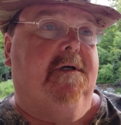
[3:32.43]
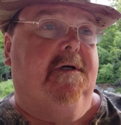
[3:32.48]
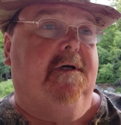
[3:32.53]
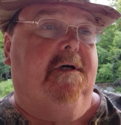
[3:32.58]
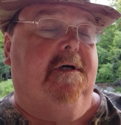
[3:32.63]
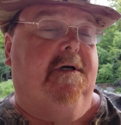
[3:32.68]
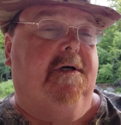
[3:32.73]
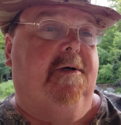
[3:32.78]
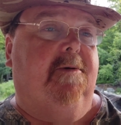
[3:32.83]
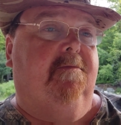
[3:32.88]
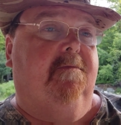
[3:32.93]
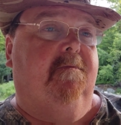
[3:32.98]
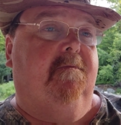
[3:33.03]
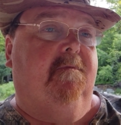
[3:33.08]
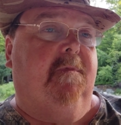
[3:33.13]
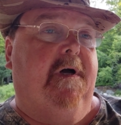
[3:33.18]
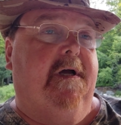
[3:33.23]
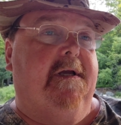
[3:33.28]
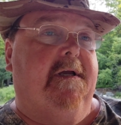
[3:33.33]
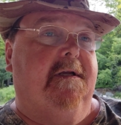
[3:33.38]

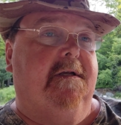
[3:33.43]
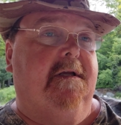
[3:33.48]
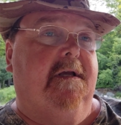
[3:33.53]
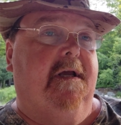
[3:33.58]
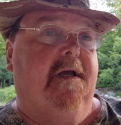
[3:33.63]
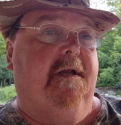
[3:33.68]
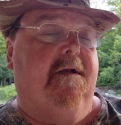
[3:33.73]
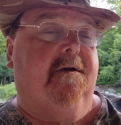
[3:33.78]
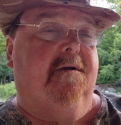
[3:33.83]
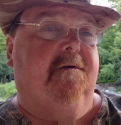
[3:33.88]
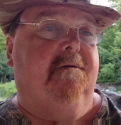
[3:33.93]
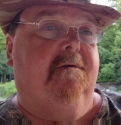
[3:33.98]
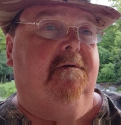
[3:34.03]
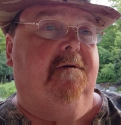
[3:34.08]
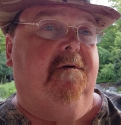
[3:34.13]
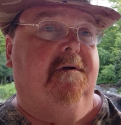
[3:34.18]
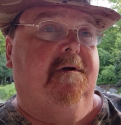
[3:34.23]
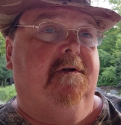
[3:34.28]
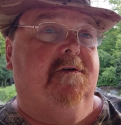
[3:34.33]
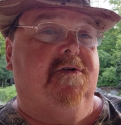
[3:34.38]
I can
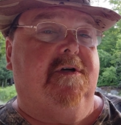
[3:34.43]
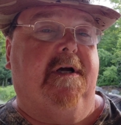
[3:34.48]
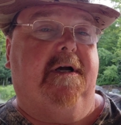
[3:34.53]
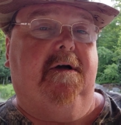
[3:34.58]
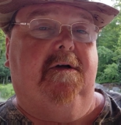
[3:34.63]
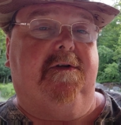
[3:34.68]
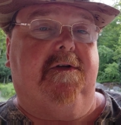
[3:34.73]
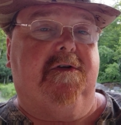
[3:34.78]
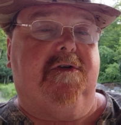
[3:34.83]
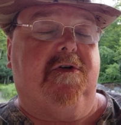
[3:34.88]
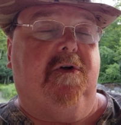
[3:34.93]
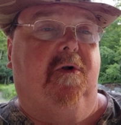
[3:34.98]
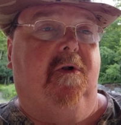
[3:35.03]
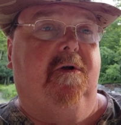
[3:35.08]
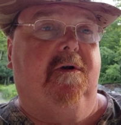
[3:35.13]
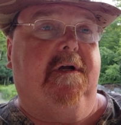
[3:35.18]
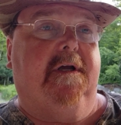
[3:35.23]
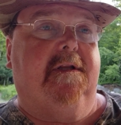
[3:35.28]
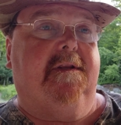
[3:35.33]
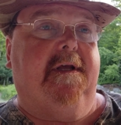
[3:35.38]
check out the solar,
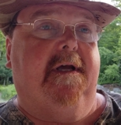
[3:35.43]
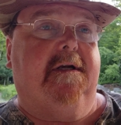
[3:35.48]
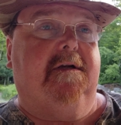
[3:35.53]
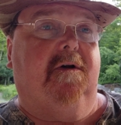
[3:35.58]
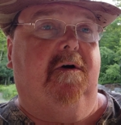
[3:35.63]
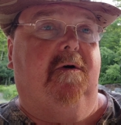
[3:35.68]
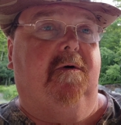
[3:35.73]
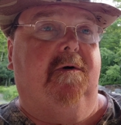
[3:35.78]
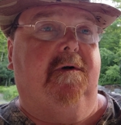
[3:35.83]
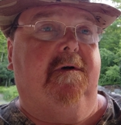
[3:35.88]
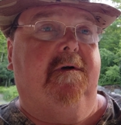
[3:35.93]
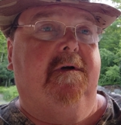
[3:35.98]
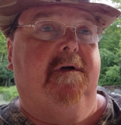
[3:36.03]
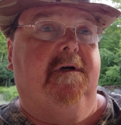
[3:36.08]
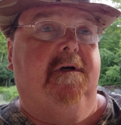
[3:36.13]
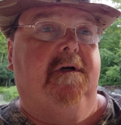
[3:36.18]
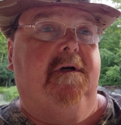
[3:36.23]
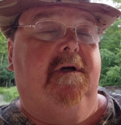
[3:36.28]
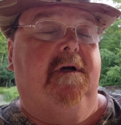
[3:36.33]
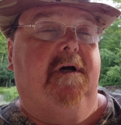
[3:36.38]
get that going.
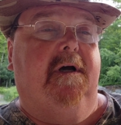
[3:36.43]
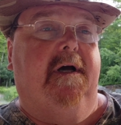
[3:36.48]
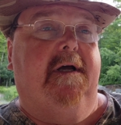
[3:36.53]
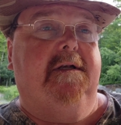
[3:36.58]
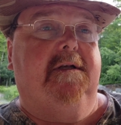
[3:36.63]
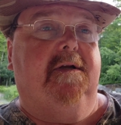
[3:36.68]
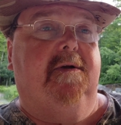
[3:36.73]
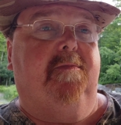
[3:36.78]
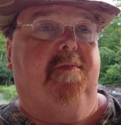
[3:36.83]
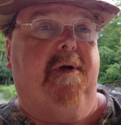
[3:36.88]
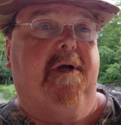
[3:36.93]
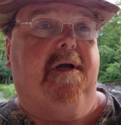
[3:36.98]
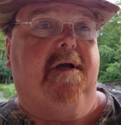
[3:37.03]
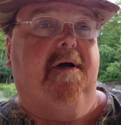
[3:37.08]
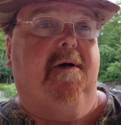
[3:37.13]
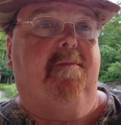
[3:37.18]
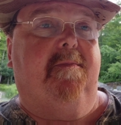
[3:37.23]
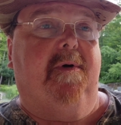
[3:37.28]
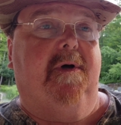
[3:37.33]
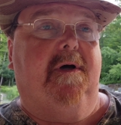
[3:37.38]
I did pick
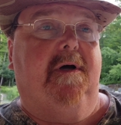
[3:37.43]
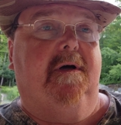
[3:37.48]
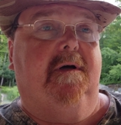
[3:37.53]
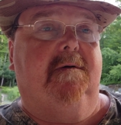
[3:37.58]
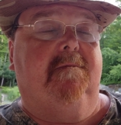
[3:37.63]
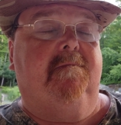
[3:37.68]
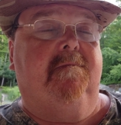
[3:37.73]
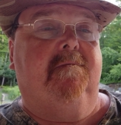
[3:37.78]
up a